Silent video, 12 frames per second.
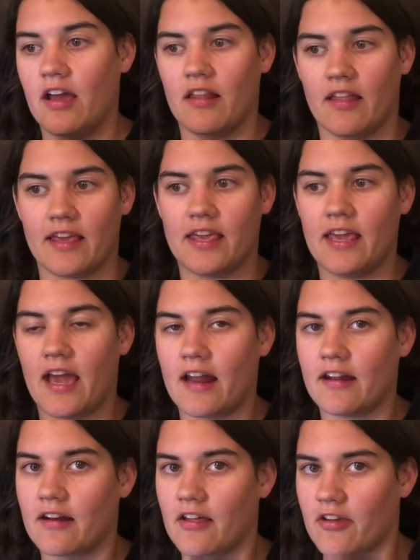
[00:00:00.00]
Like he had
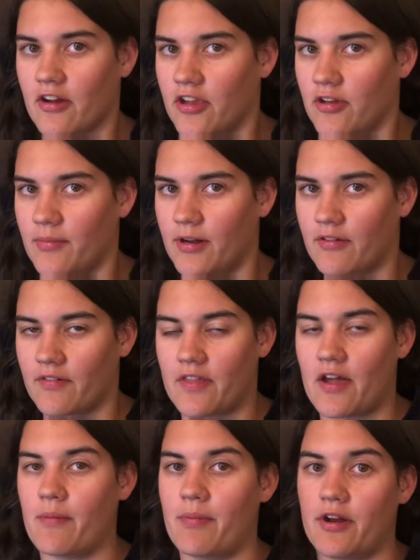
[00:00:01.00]
another human over
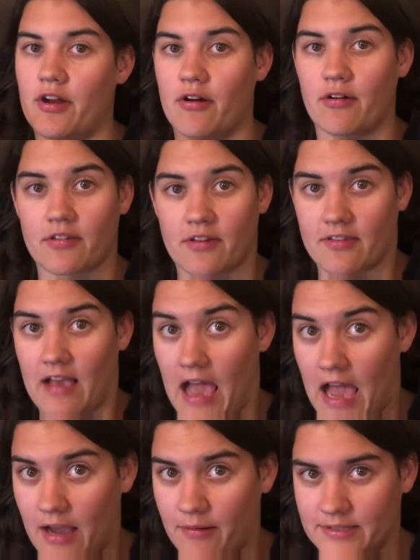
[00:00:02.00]
there, but no, it's because
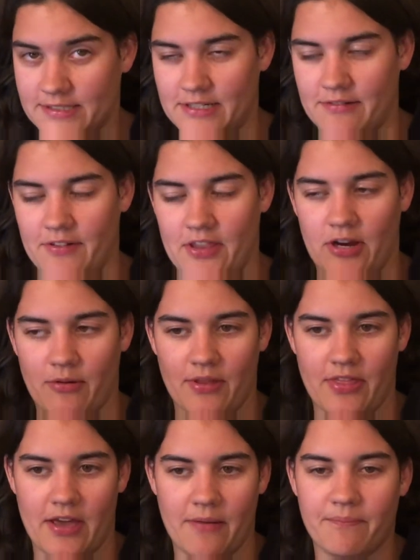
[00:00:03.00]
I wasn't over there
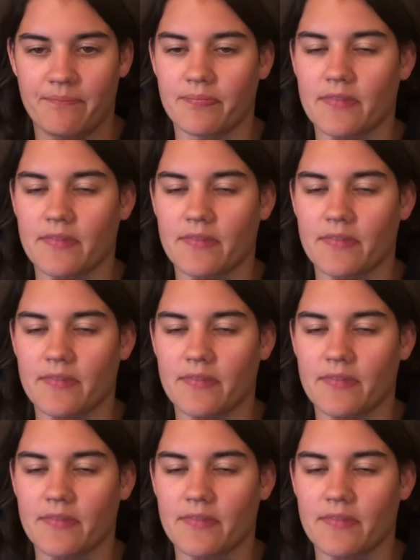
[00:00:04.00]
with him.